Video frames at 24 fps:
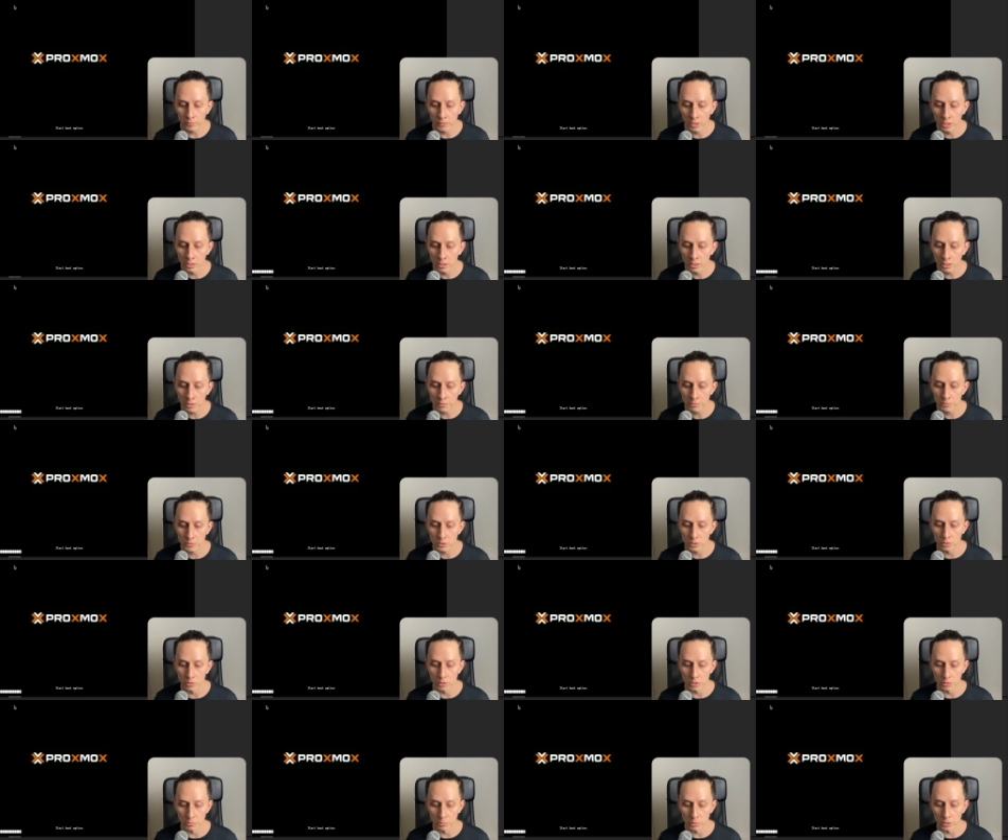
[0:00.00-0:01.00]
Okay, so
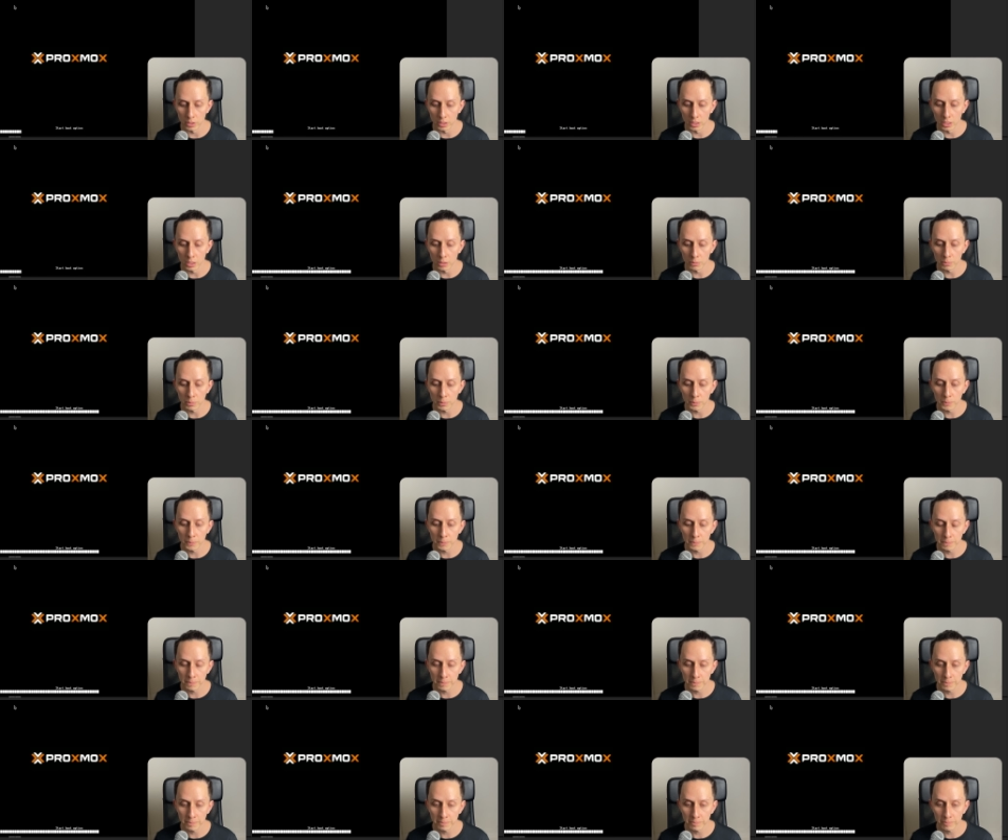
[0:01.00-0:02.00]
it's booting up.
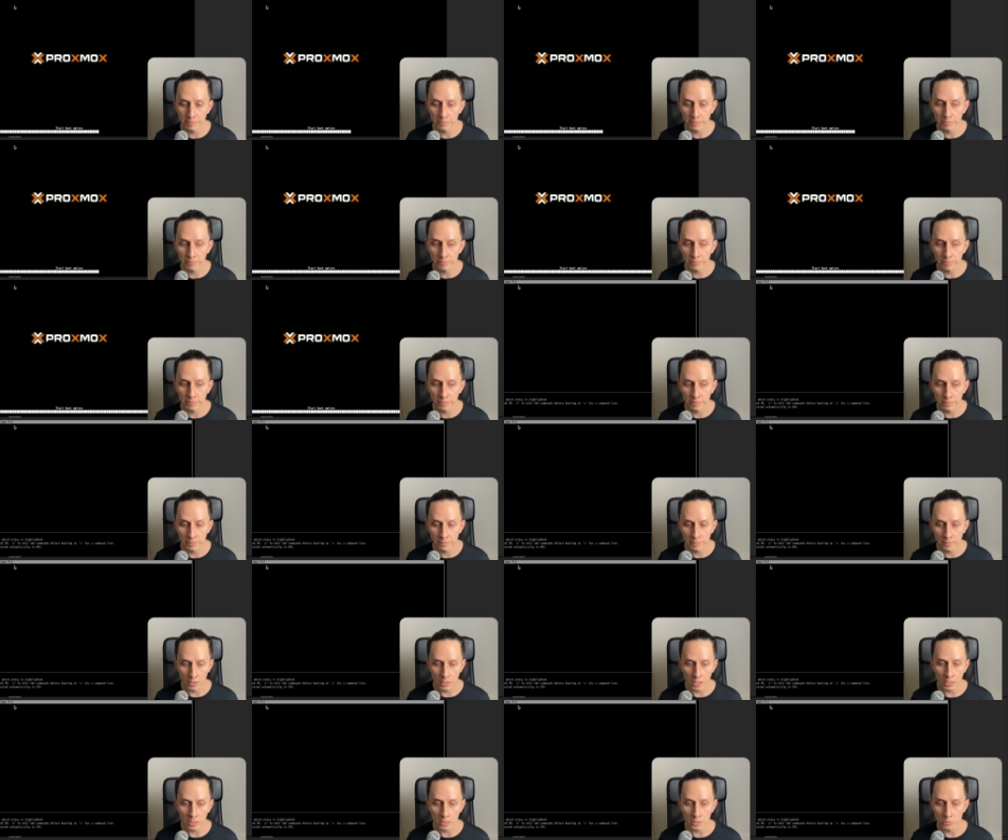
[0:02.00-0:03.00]

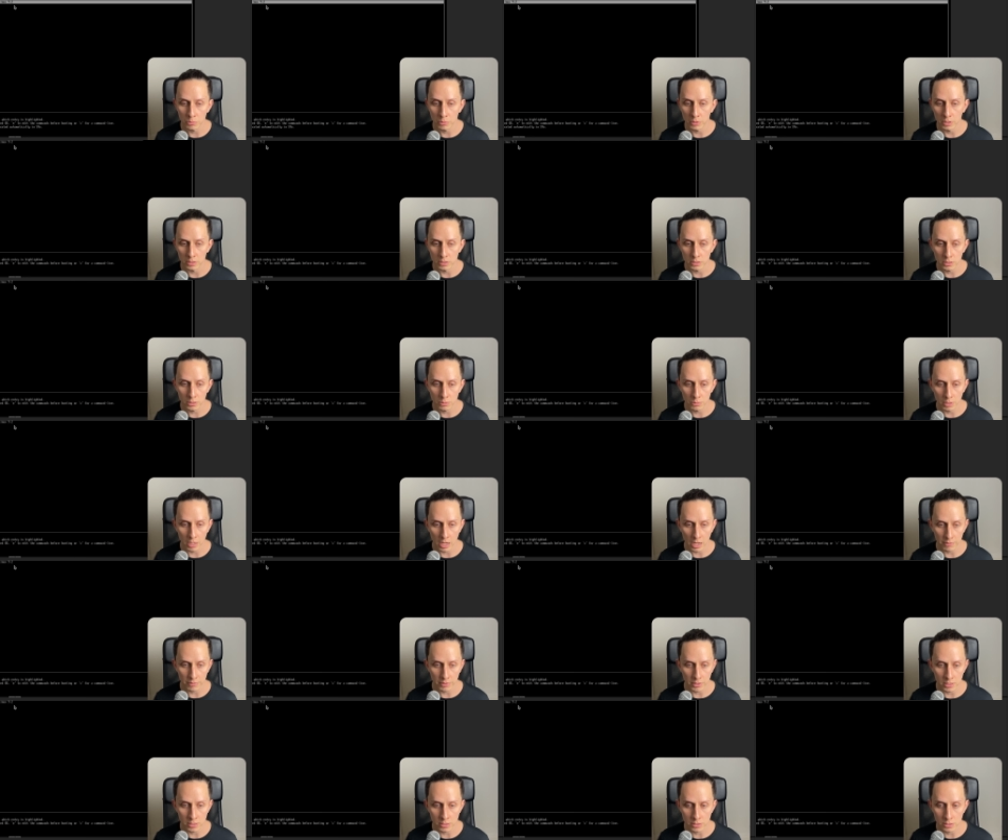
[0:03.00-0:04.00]
And as we can see, we have
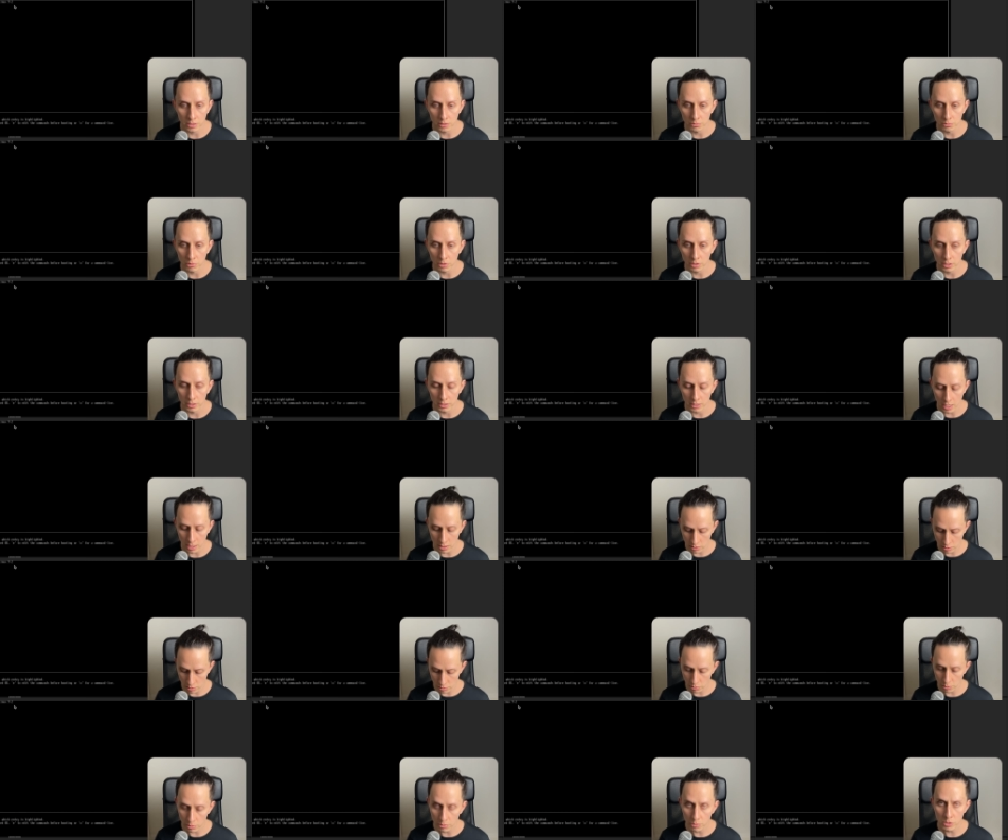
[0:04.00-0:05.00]
install Rocky 9. So
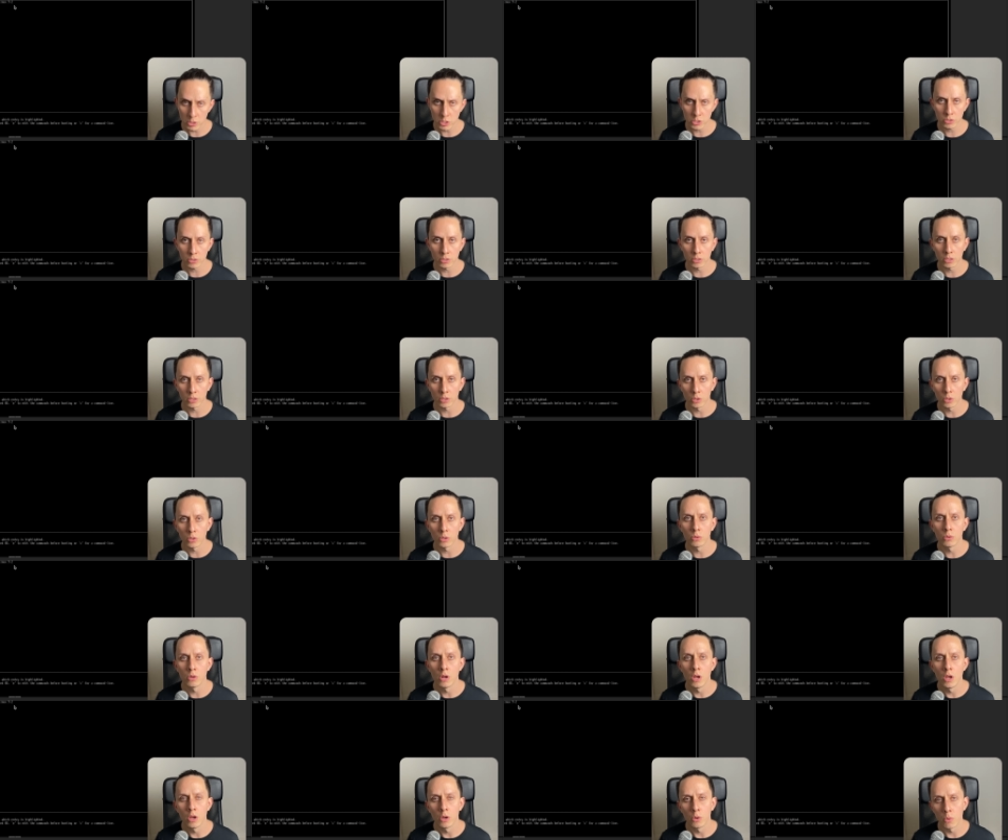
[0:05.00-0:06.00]
we're just going to go
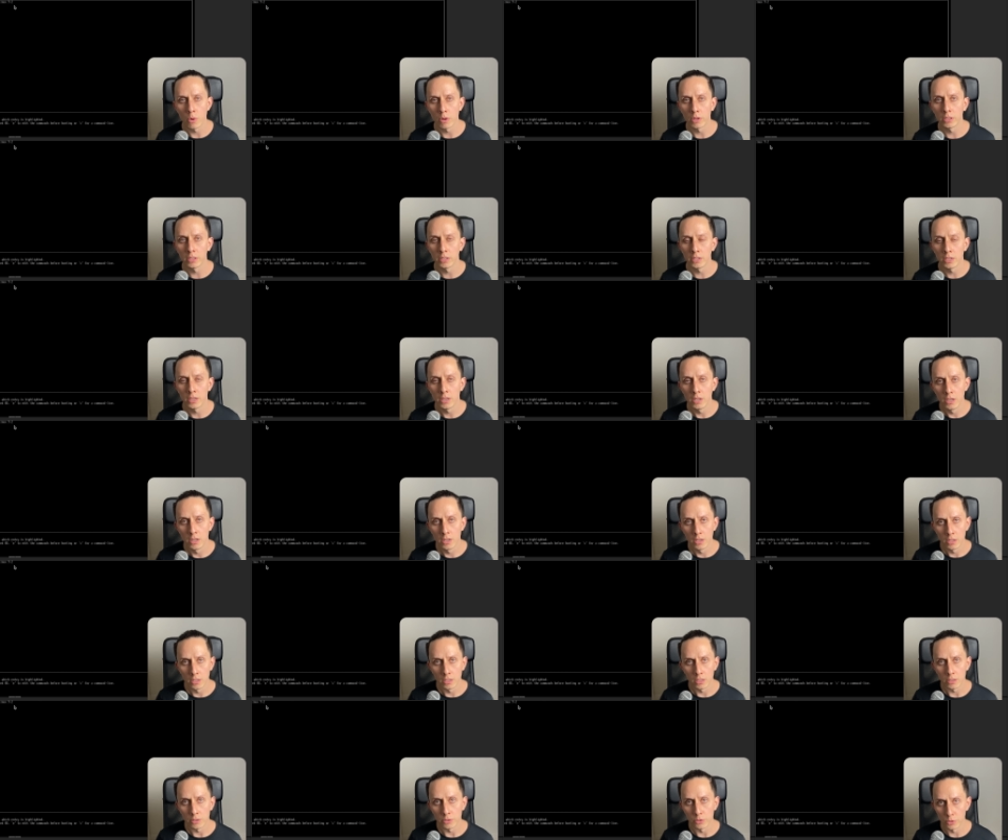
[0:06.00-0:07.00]
quickly
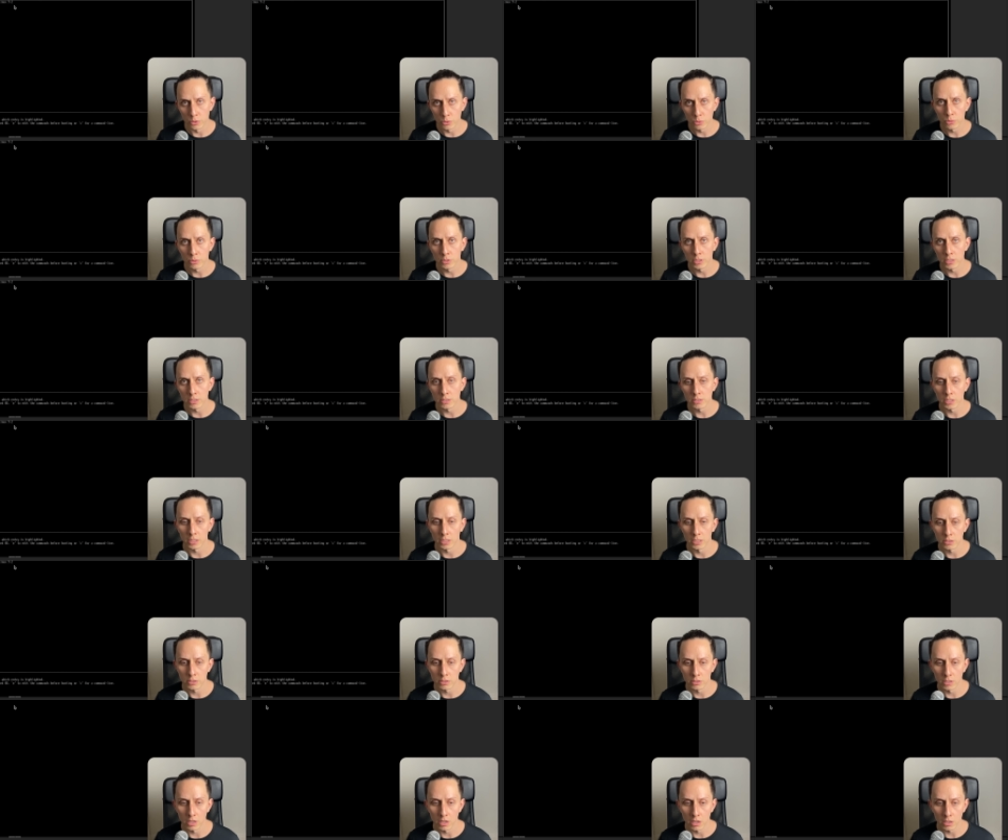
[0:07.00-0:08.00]
through the
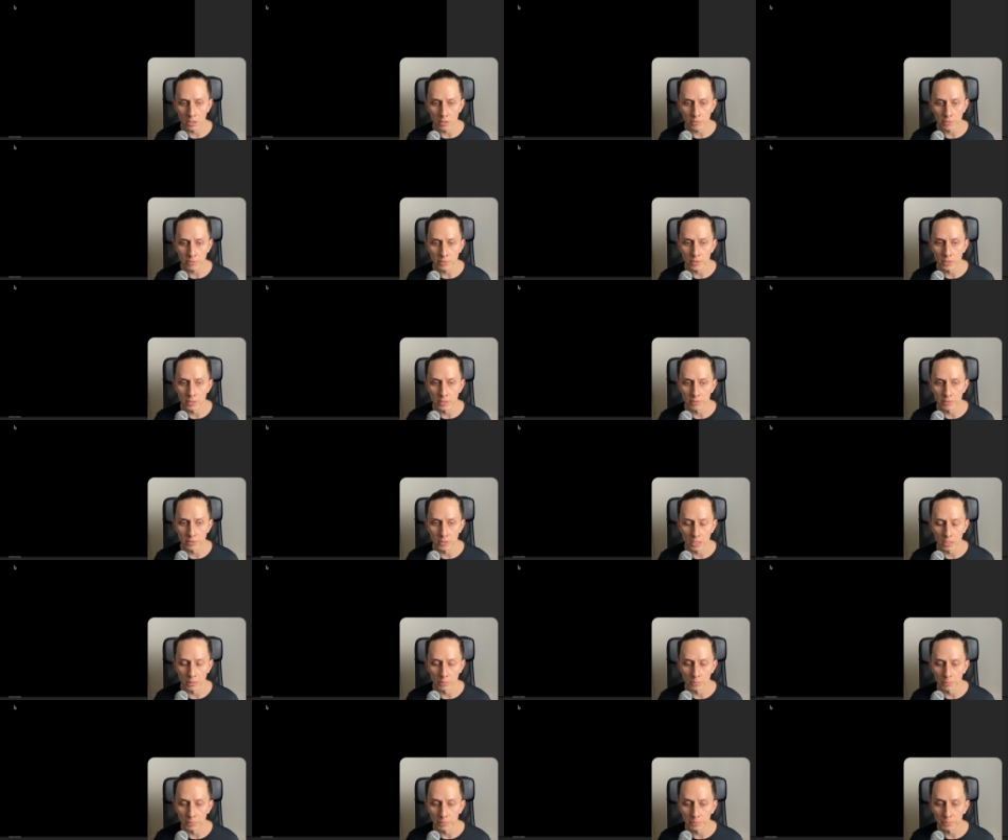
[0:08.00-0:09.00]
installation of the
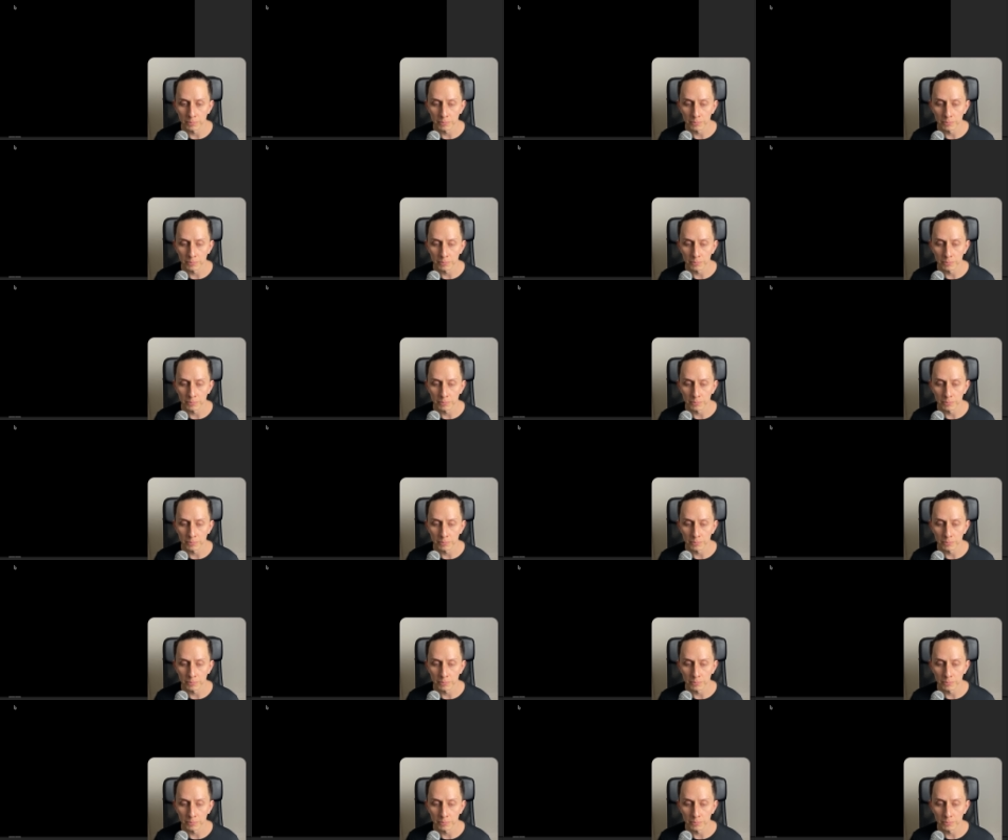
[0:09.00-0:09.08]
VM.